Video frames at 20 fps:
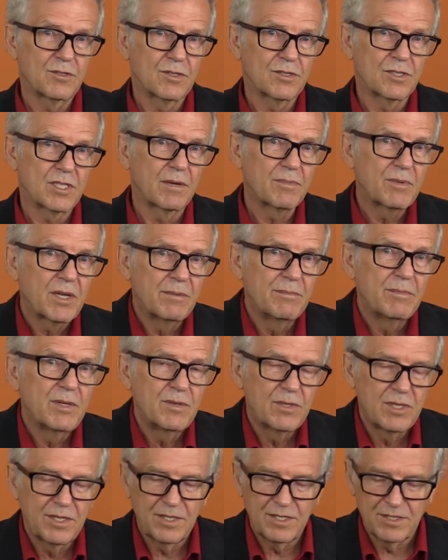So some
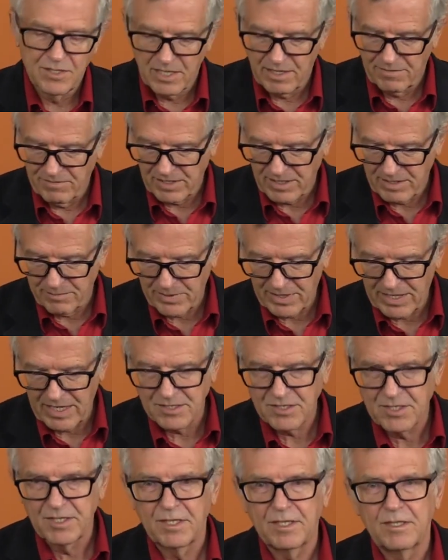communities have a
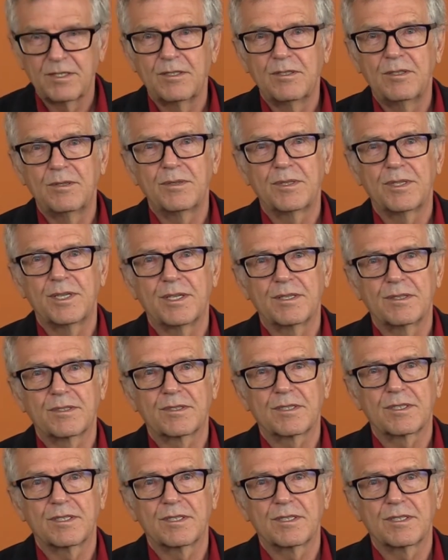capacity to do things,